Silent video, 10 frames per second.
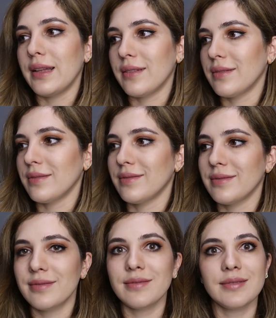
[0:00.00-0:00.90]
then
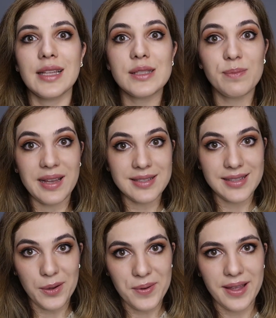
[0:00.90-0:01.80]
it's
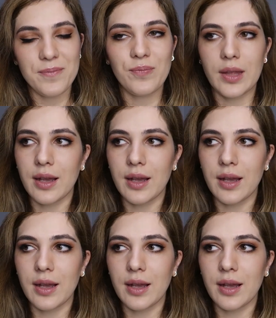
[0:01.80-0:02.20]
best that way.